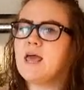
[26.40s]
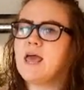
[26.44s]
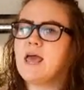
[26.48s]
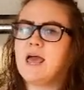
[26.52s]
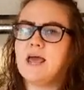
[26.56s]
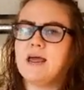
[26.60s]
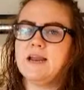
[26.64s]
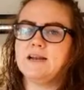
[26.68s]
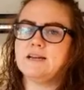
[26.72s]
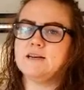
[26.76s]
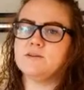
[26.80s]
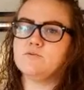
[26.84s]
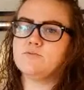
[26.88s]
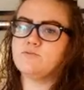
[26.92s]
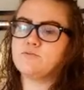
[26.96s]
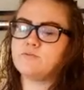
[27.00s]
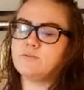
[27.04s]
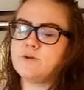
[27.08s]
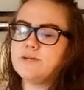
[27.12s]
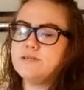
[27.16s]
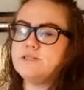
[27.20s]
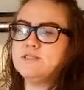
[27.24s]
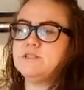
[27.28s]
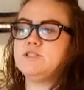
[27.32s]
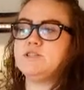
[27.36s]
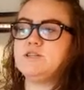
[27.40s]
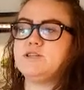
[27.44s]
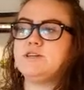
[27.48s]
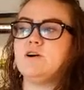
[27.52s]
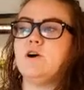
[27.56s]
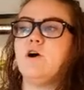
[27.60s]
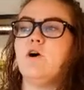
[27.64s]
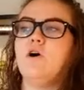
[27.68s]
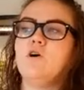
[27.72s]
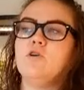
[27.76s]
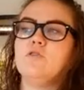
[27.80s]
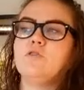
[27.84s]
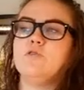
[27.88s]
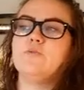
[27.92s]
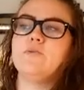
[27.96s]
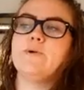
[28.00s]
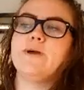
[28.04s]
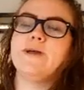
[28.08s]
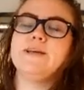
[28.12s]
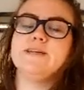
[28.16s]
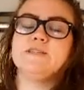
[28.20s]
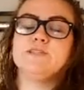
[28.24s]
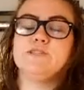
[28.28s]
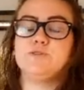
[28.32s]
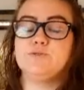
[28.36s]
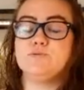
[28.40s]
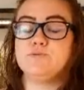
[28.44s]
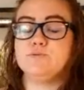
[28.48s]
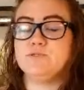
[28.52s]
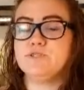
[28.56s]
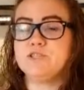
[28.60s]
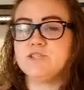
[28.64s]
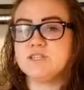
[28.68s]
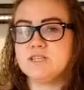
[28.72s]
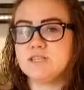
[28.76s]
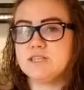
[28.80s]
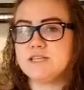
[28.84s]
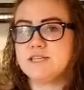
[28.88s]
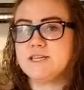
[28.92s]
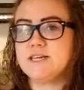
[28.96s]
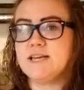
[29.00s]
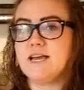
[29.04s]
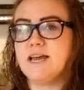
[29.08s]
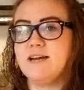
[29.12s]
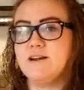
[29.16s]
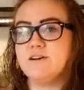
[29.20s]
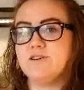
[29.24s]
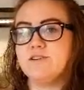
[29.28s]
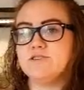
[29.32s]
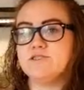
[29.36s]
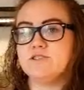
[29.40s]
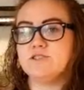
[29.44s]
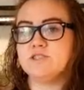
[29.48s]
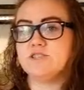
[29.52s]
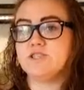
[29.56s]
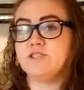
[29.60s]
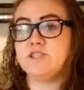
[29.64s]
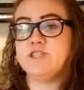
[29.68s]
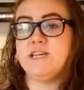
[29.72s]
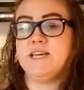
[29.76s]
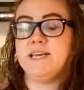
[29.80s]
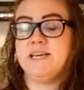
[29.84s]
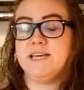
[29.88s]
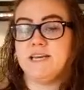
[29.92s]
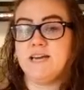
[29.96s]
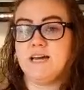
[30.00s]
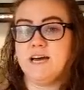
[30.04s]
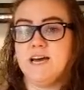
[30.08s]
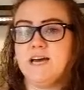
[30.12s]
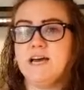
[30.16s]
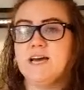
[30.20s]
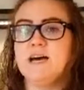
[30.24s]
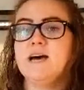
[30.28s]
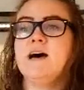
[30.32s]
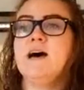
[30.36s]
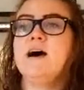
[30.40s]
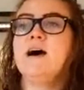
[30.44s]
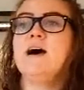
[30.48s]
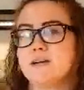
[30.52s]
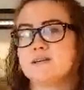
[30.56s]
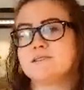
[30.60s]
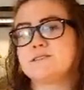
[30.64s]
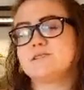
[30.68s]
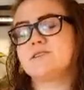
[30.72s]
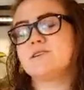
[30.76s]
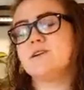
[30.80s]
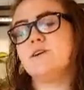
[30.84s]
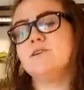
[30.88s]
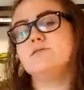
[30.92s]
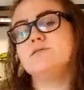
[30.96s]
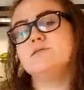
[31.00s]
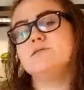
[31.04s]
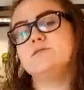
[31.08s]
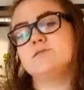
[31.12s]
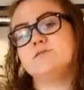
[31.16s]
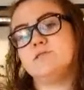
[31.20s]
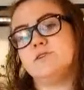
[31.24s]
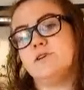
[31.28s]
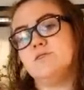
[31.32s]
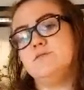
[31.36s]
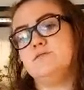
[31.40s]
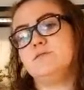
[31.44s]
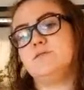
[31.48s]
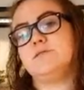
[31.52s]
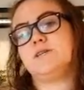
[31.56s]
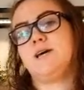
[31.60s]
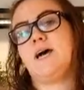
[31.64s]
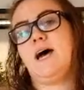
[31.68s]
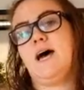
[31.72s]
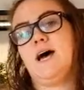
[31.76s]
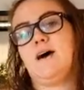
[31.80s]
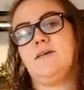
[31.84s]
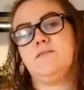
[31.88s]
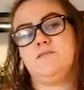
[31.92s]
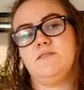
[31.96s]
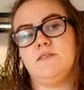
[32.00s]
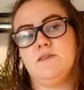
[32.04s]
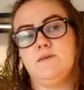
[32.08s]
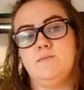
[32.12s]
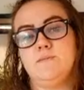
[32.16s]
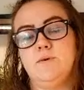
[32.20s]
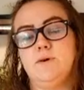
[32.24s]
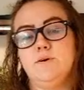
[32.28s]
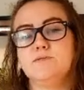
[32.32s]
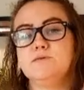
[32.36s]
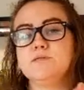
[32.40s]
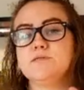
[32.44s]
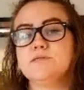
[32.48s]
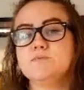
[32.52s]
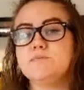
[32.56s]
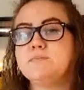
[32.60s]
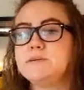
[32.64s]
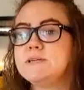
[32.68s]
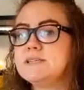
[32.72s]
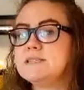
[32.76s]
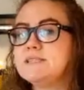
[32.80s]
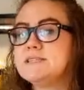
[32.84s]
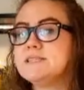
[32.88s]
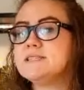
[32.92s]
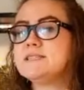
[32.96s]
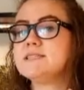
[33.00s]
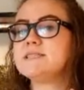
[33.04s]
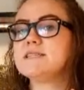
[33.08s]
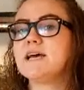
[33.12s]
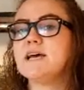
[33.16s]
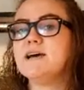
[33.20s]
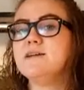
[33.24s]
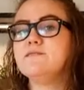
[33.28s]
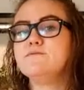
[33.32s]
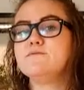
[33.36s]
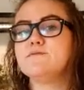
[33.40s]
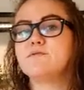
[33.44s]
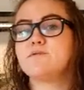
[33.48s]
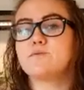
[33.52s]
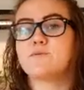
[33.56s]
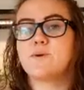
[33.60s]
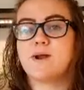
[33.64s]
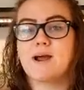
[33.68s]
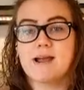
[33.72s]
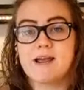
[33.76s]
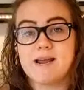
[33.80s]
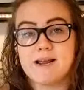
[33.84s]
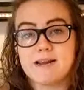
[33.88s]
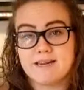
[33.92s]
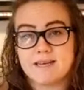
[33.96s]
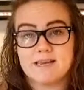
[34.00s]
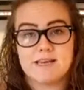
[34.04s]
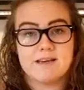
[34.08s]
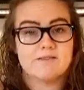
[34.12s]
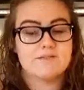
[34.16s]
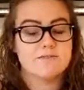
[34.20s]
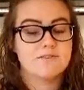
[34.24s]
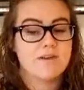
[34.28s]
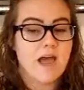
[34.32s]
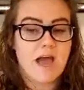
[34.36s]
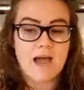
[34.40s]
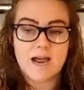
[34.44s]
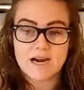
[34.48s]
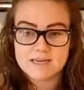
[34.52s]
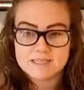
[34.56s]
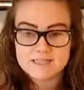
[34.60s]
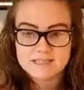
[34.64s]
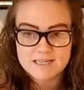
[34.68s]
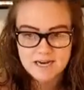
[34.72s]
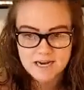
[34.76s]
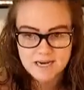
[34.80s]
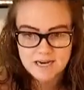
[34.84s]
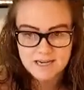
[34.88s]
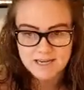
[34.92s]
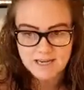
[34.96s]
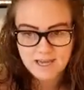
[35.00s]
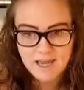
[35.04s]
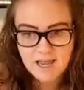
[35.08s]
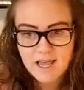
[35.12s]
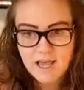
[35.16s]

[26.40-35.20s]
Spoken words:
and reaching all the way to Chile and Argentina. Mexico is known to have the most species and variety of cacti,